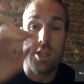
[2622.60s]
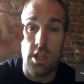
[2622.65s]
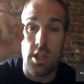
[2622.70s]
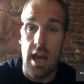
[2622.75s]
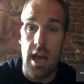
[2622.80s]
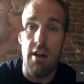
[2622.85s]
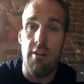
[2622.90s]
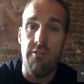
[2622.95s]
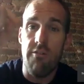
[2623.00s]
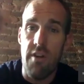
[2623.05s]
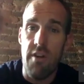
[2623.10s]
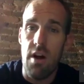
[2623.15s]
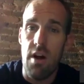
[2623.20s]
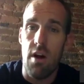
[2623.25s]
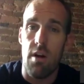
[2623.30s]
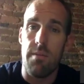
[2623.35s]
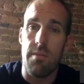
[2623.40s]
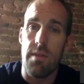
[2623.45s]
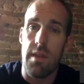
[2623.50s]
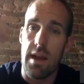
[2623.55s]
It's their
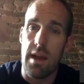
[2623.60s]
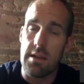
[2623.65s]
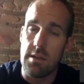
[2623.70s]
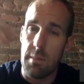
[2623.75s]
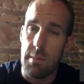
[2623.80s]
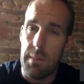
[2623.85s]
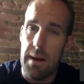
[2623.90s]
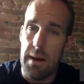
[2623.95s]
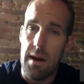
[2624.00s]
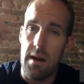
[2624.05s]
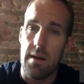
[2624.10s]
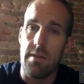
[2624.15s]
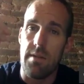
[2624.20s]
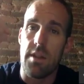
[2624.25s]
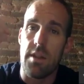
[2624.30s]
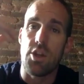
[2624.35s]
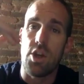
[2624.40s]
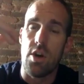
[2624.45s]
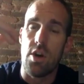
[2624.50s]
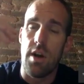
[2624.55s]
fault as a
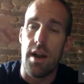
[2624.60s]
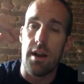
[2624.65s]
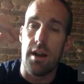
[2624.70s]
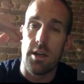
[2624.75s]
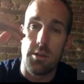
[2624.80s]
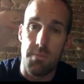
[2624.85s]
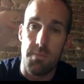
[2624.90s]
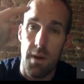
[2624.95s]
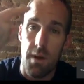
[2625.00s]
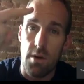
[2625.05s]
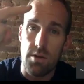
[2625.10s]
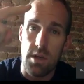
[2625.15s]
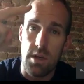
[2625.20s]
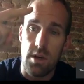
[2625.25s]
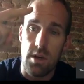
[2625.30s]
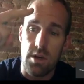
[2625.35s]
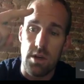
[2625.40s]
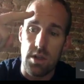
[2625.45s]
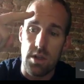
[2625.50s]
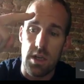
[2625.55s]
parent that you're not
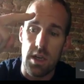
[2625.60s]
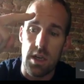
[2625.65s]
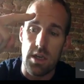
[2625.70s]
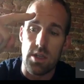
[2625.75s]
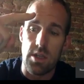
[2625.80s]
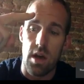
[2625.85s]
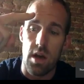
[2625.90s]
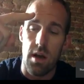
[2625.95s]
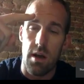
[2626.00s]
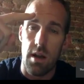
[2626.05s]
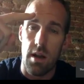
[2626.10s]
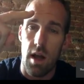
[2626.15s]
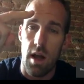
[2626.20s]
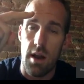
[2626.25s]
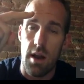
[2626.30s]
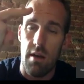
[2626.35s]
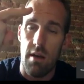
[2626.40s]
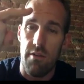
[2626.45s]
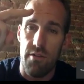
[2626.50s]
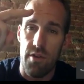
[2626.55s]
exposing your kid
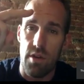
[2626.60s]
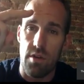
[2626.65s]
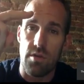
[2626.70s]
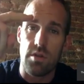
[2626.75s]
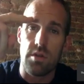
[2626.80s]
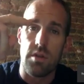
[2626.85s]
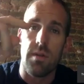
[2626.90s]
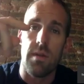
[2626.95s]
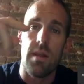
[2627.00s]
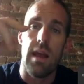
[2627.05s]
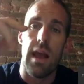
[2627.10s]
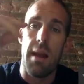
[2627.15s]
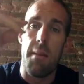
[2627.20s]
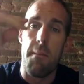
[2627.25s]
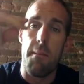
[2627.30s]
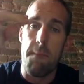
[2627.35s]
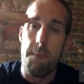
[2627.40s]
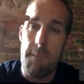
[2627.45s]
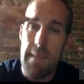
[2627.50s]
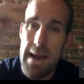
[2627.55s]
to enough foods
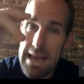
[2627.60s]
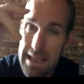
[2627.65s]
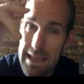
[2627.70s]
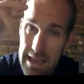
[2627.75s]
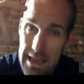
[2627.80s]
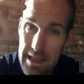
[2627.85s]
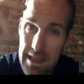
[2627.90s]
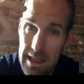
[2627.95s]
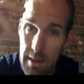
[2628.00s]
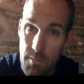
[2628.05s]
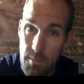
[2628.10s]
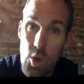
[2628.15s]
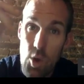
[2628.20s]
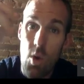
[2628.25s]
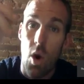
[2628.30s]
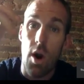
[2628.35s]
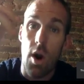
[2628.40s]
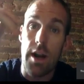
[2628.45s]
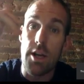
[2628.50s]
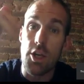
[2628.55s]
and making
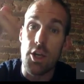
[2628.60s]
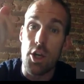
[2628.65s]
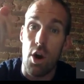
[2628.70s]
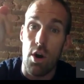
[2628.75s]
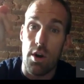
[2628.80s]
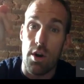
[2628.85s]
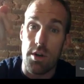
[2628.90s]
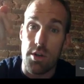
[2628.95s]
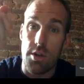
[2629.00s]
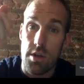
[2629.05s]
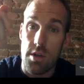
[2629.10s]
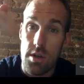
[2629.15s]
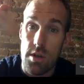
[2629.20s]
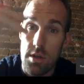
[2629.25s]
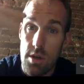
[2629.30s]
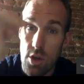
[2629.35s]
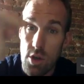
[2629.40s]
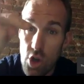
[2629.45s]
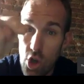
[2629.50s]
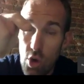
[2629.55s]
them. You are in
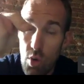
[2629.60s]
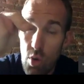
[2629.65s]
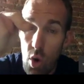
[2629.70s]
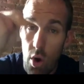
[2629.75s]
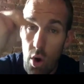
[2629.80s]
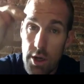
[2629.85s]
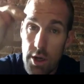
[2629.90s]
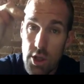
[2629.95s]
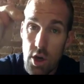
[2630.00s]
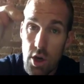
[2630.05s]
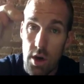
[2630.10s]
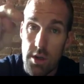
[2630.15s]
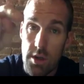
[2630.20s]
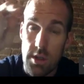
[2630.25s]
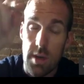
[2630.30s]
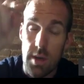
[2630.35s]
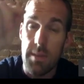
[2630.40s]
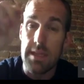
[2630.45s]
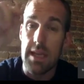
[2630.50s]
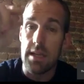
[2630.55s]
charge. You are in
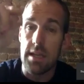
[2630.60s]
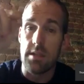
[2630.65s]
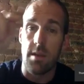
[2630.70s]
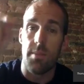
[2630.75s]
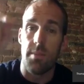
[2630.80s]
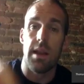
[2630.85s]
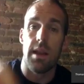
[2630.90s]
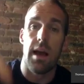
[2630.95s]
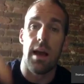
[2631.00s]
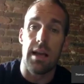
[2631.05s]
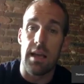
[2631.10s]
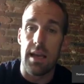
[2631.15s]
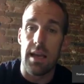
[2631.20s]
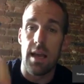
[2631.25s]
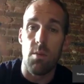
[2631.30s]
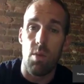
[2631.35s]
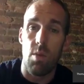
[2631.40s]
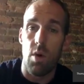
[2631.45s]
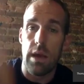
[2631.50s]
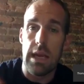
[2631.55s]
charge. Let me tell you something.
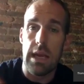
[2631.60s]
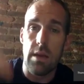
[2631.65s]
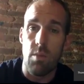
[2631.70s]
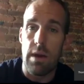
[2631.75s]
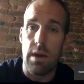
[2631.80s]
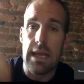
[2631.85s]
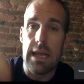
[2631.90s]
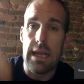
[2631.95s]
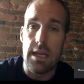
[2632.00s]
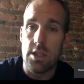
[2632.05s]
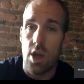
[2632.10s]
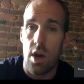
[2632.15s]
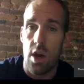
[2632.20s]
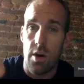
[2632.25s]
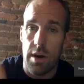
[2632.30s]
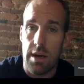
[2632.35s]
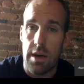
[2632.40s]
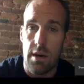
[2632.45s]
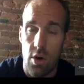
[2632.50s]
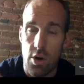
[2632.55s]
A kid will eat when he
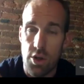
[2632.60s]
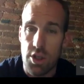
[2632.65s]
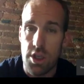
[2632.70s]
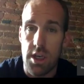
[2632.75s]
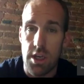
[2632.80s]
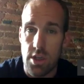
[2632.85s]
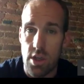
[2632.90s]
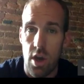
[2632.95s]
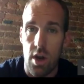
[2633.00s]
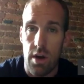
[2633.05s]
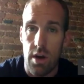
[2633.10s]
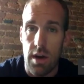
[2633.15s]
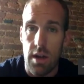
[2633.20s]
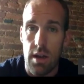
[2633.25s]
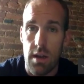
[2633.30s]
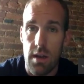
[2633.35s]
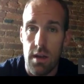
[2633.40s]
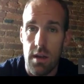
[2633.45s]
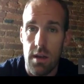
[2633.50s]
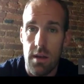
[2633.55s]
is hungry or she is
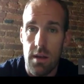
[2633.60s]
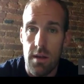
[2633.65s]
hungry.